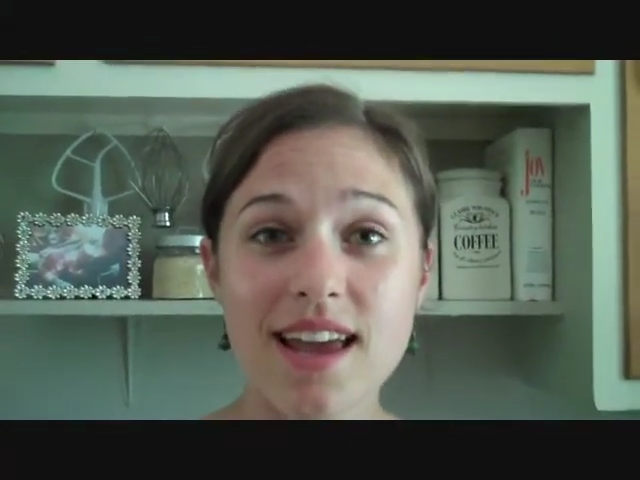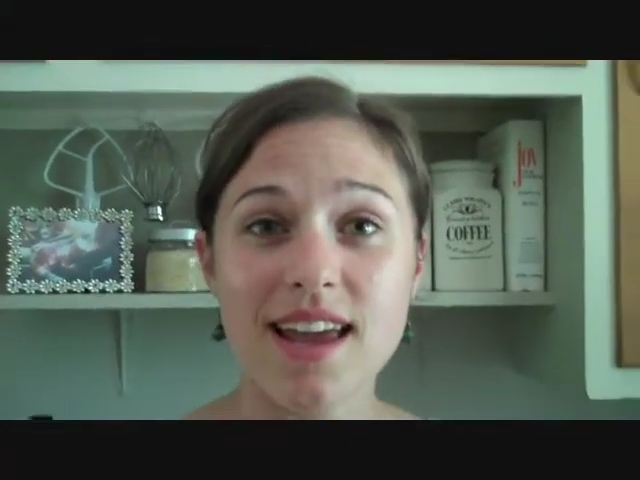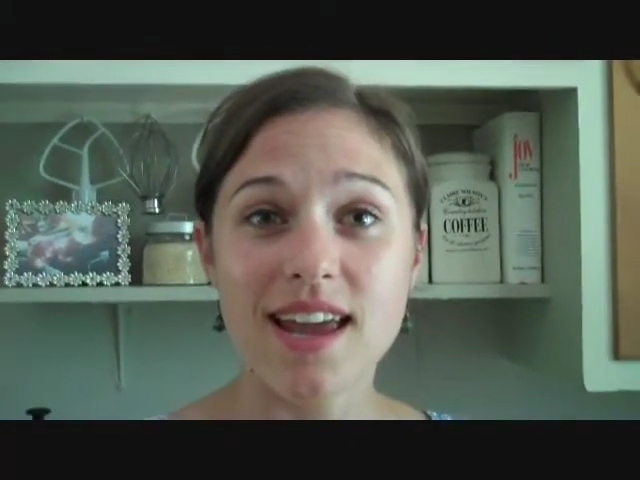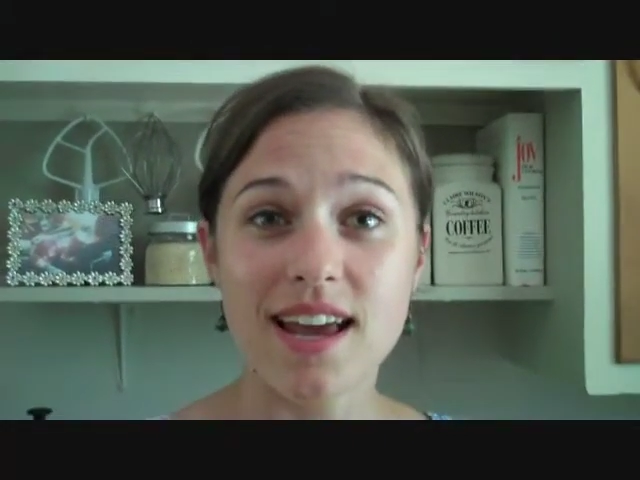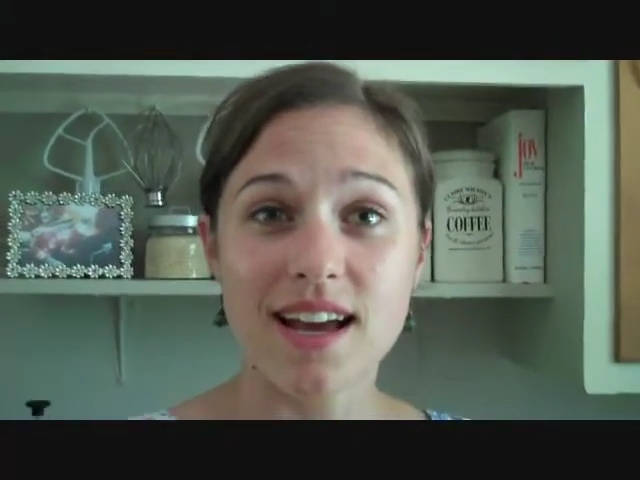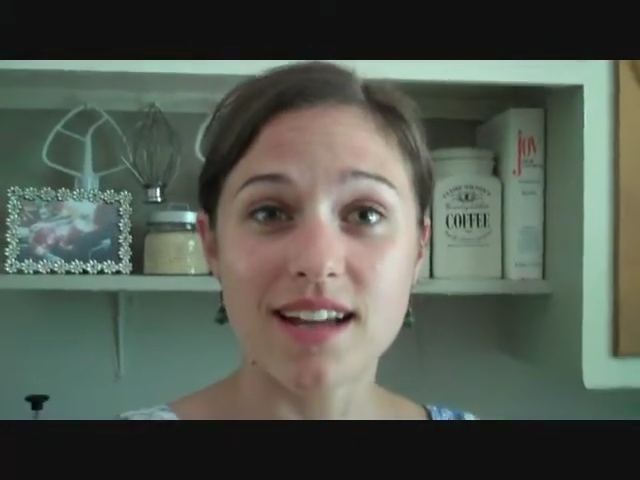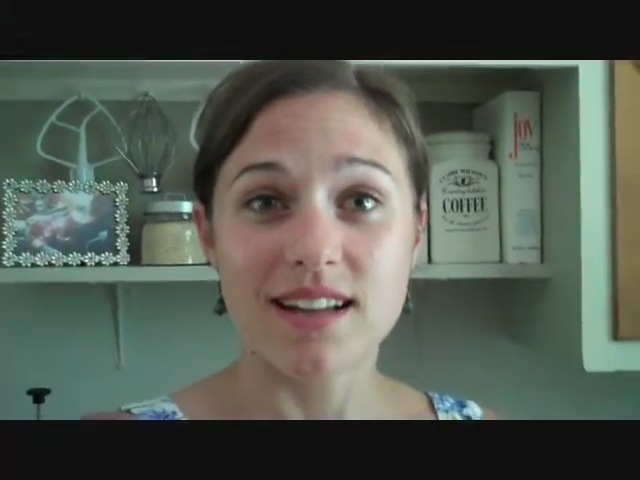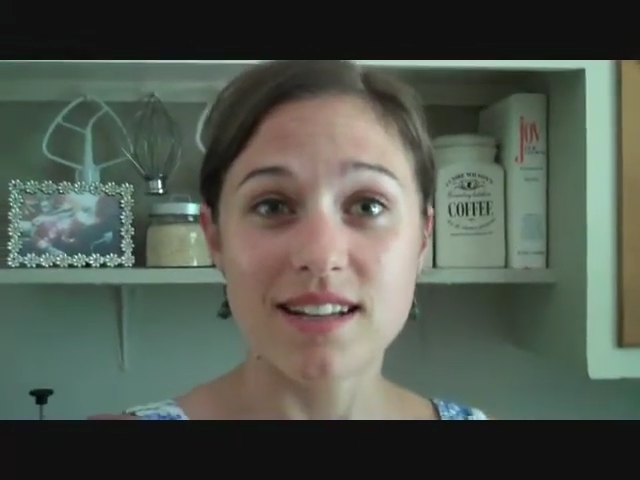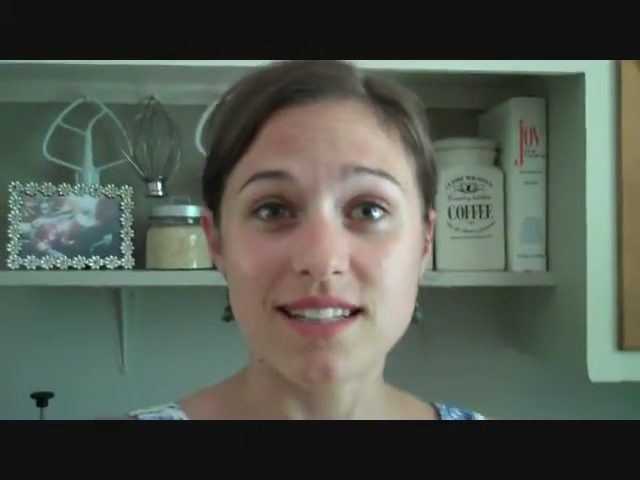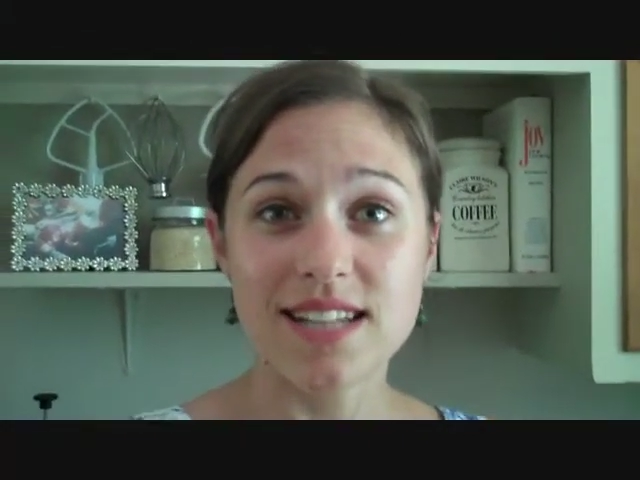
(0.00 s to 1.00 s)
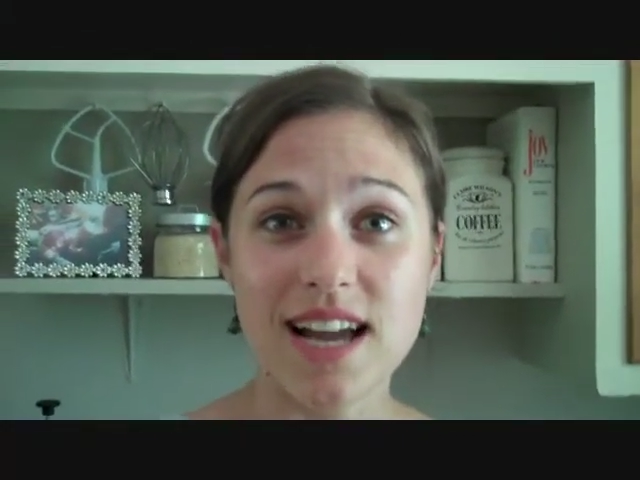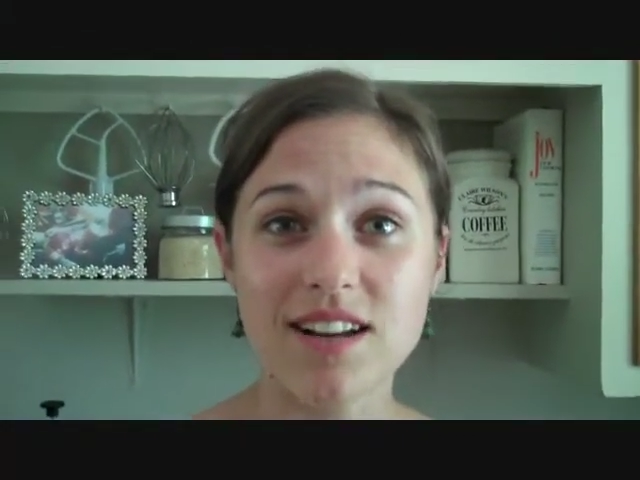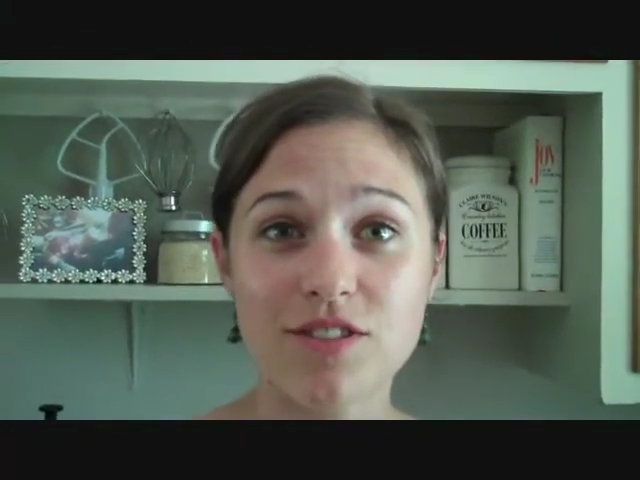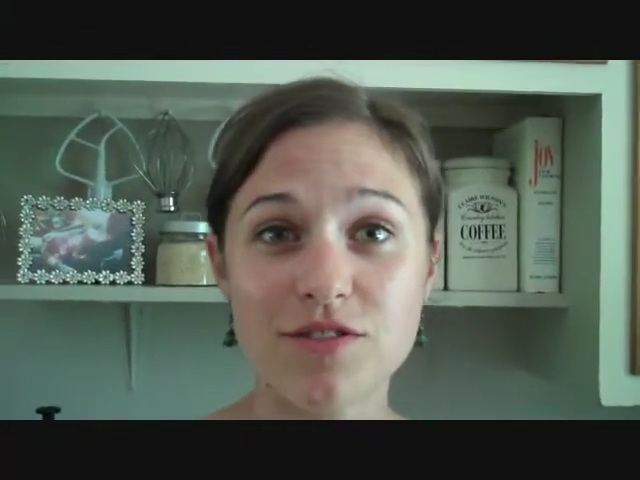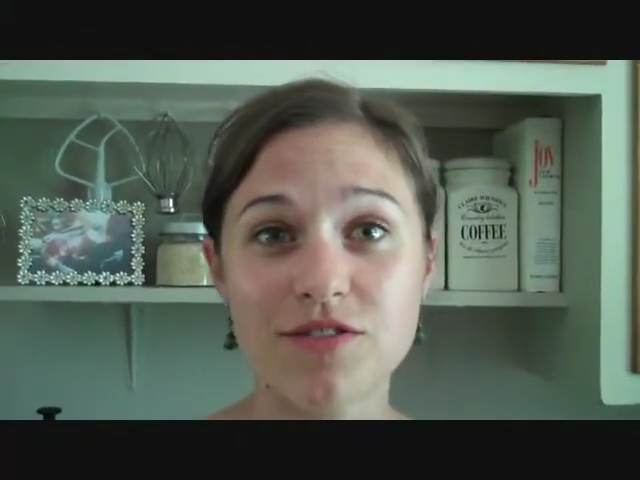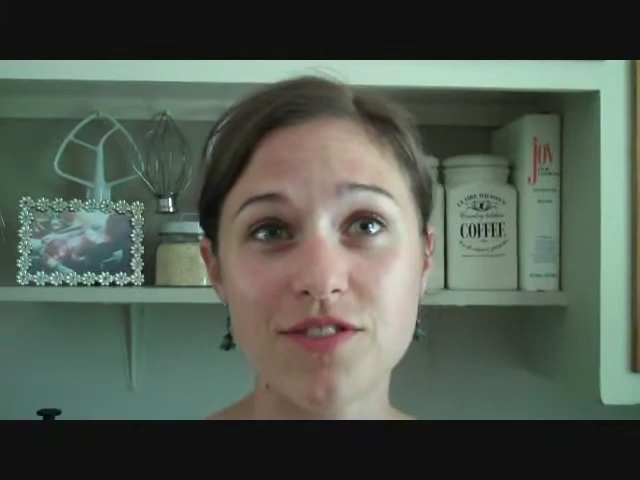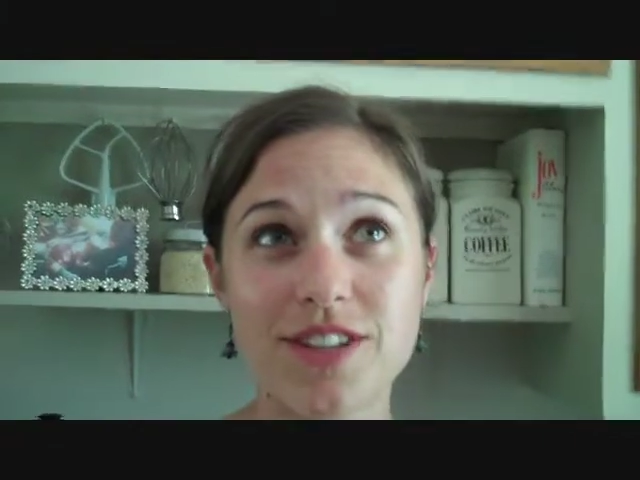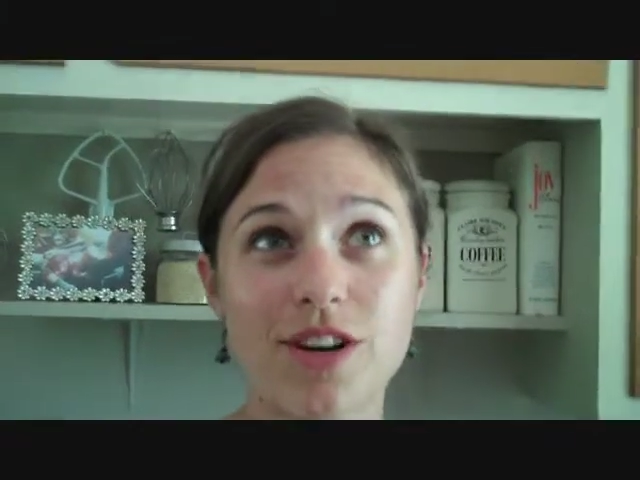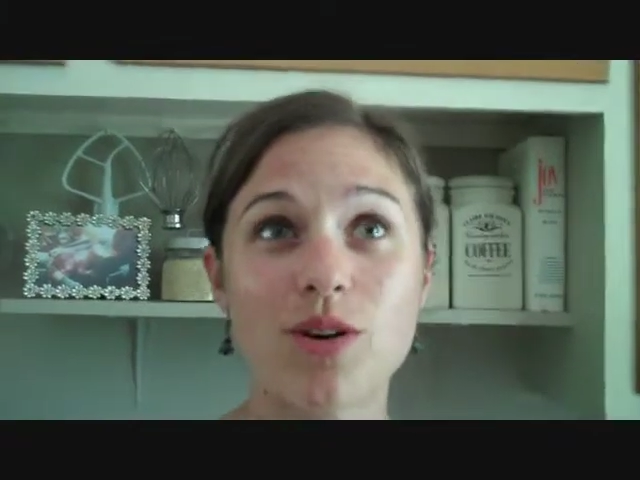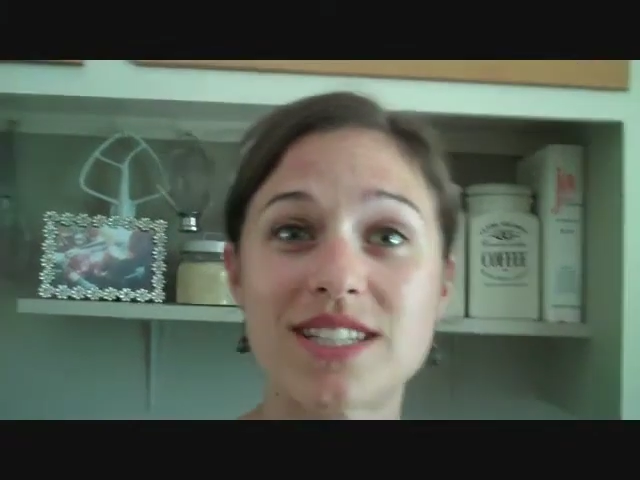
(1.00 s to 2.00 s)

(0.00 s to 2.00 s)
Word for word: and it's kind of, you know,